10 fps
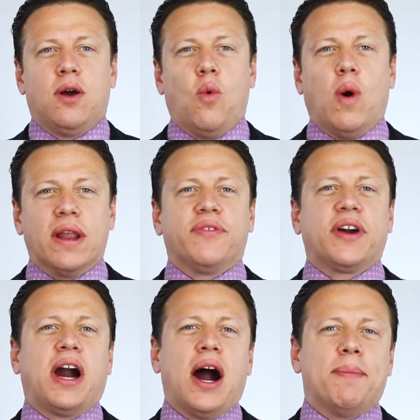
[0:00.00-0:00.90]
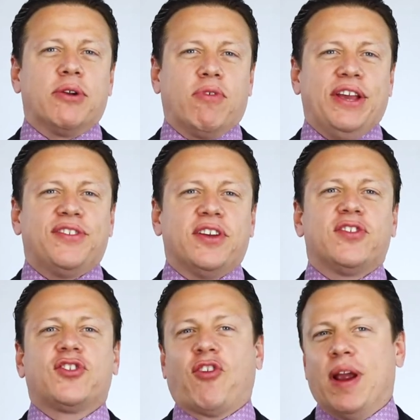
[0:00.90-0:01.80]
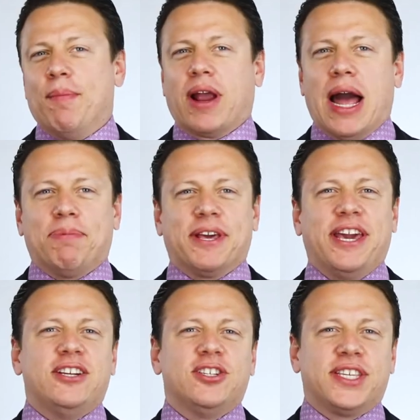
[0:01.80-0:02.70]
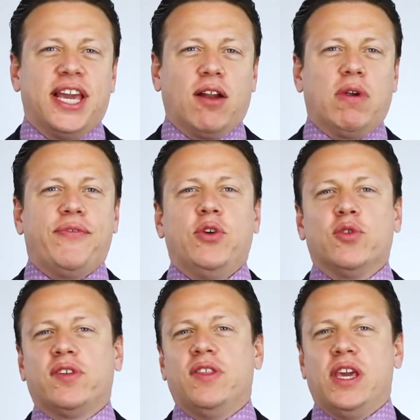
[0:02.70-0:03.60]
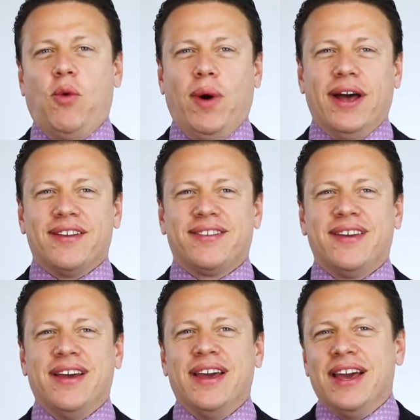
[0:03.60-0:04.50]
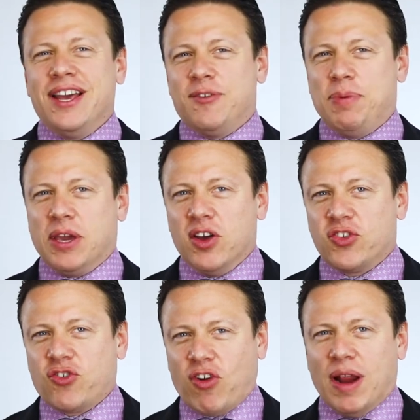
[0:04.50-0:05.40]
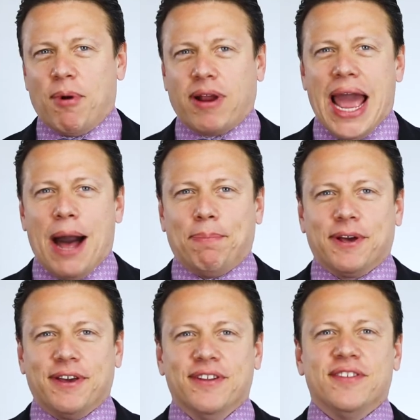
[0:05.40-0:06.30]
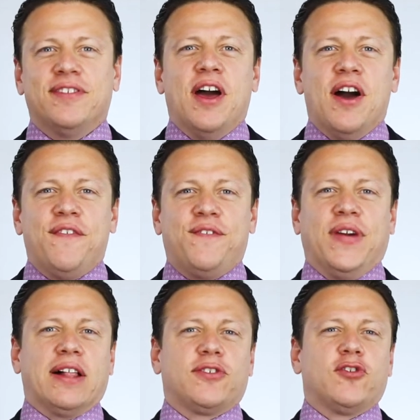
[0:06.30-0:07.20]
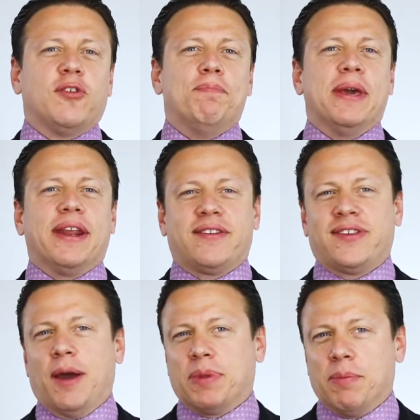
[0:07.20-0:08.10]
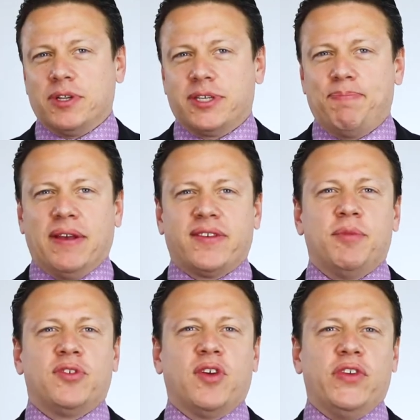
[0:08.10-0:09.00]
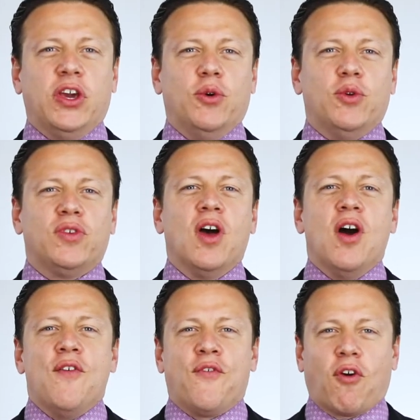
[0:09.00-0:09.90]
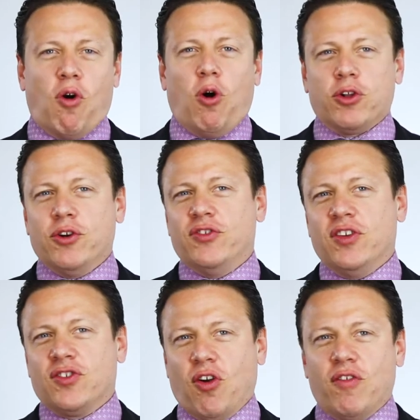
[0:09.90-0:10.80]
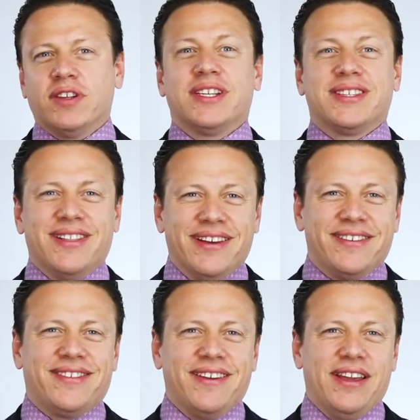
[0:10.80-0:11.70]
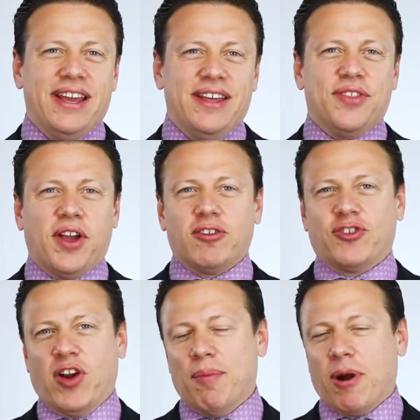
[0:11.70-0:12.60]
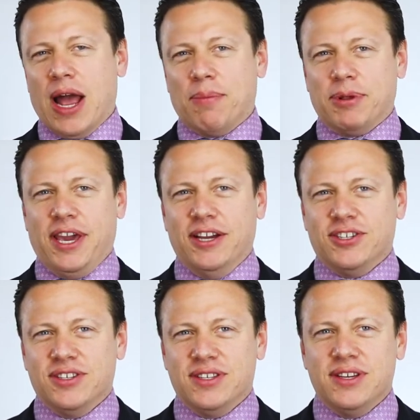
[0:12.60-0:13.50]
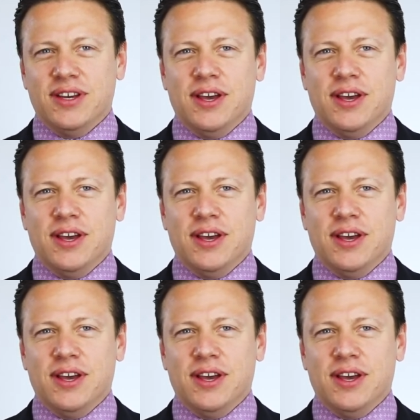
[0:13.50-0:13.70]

One of the common reasons trademark applications get refused in the US is because trademark applicants fail to submit acceptable specimens of use for all goods and services listed in their trademark applications.